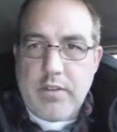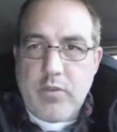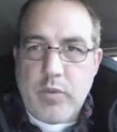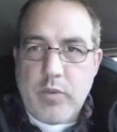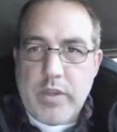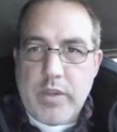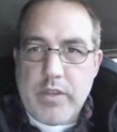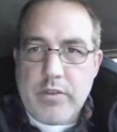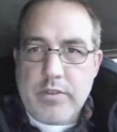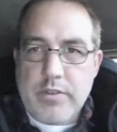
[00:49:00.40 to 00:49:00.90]
to the
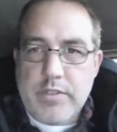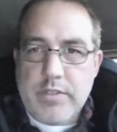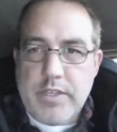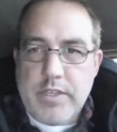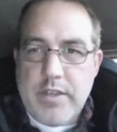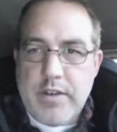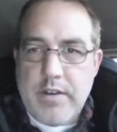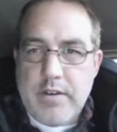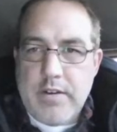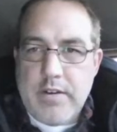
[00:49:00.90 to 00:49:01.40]
wheels
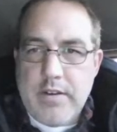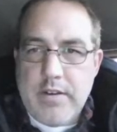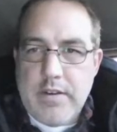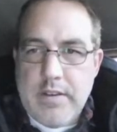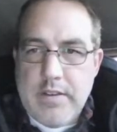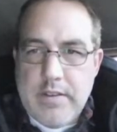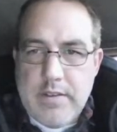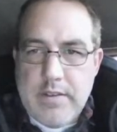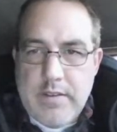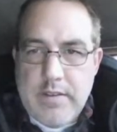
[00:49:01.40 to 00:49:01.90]
here.
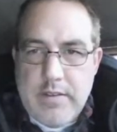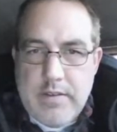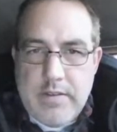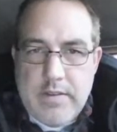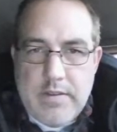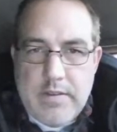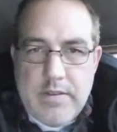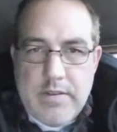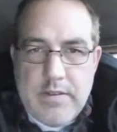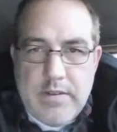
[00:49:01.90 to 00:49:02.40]

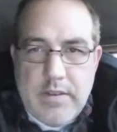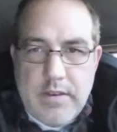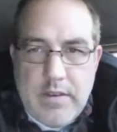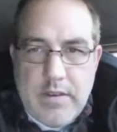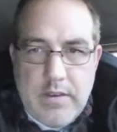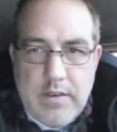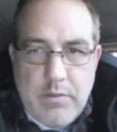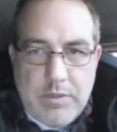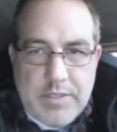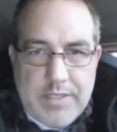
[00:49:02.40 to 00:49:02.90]

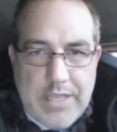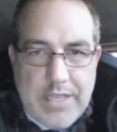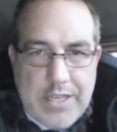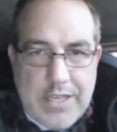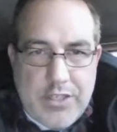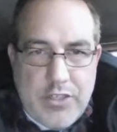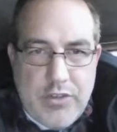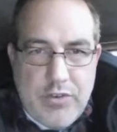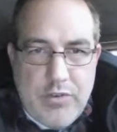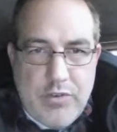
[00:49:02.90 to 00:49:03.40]
What's
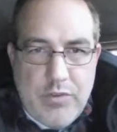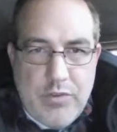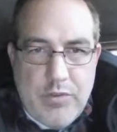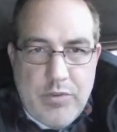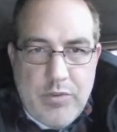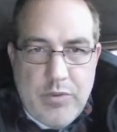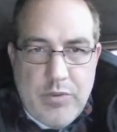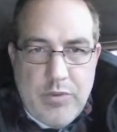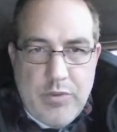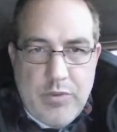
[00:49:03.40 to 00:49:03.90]
that?
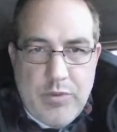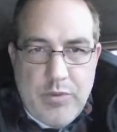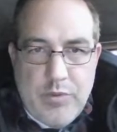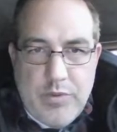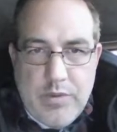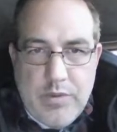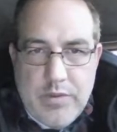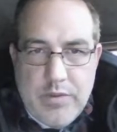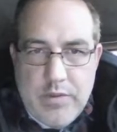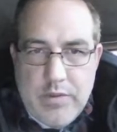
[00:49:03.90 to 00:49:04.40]

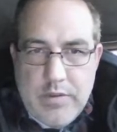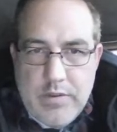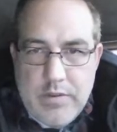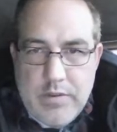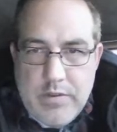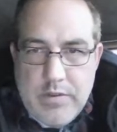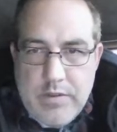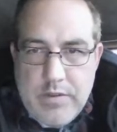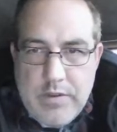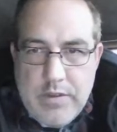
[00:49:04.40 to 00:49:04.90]

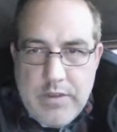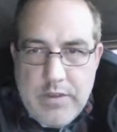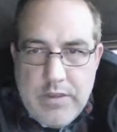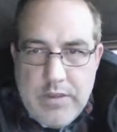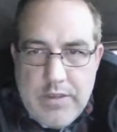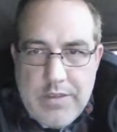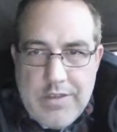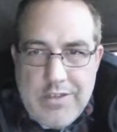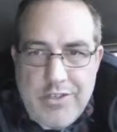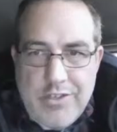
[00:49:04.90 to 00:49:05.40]

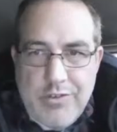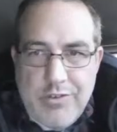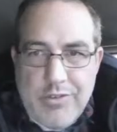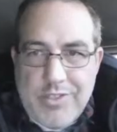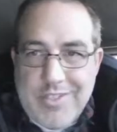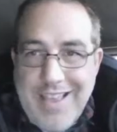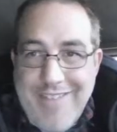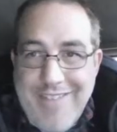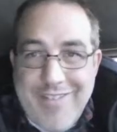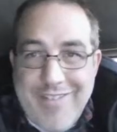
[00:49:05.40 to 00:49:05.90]

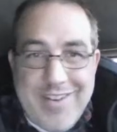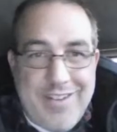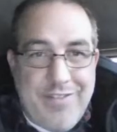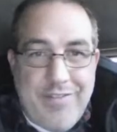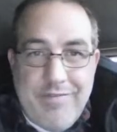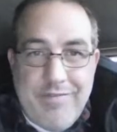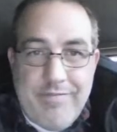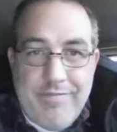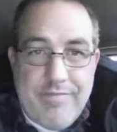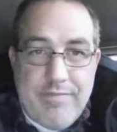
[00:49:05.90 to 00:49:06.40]
270
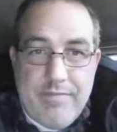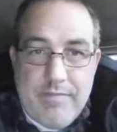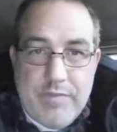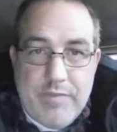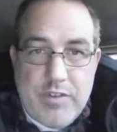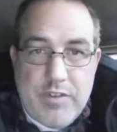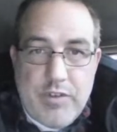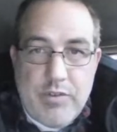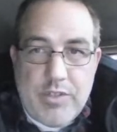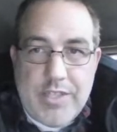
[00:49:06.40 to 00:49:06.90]

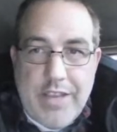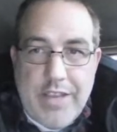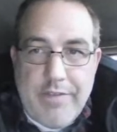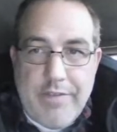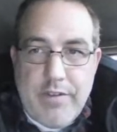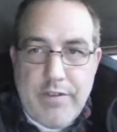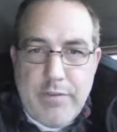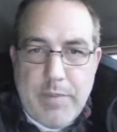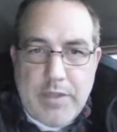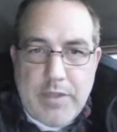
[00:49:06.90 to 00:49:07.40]

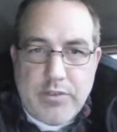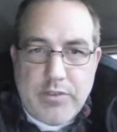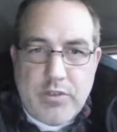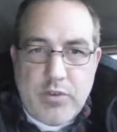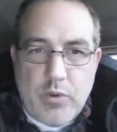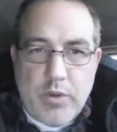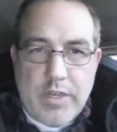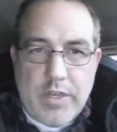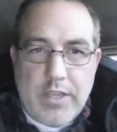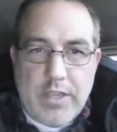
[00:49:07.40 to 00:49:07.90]
pounds of
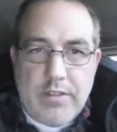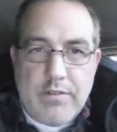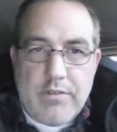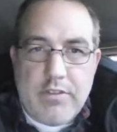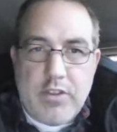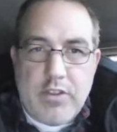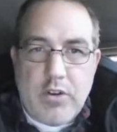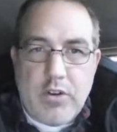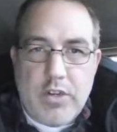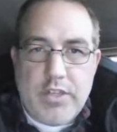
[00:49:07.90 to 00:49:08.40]
torque at
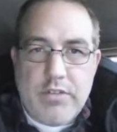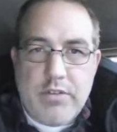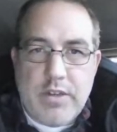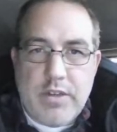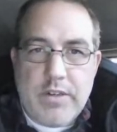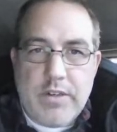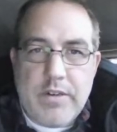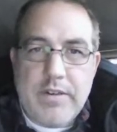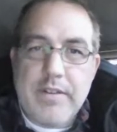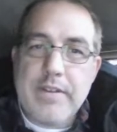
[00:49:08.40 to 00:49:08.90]

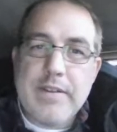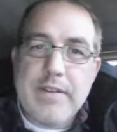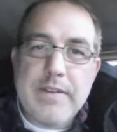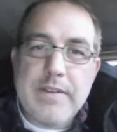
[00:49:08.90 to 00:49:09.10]
3,200.